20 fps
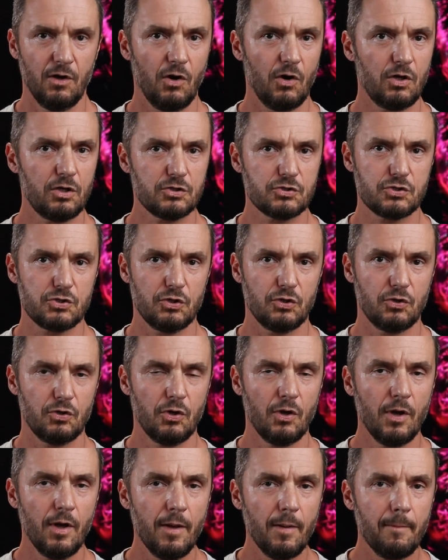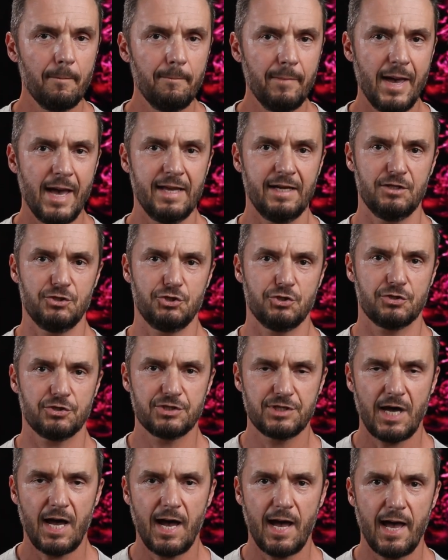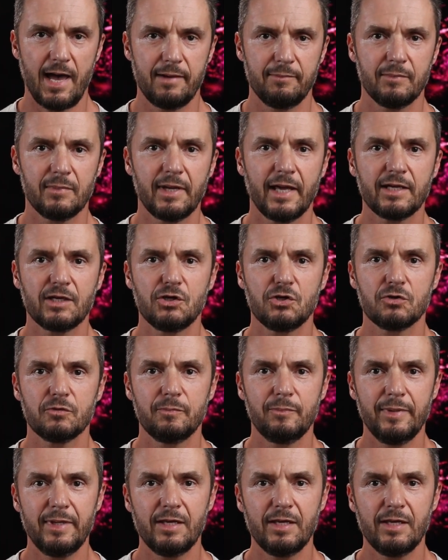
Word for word: Also, manage your time like you're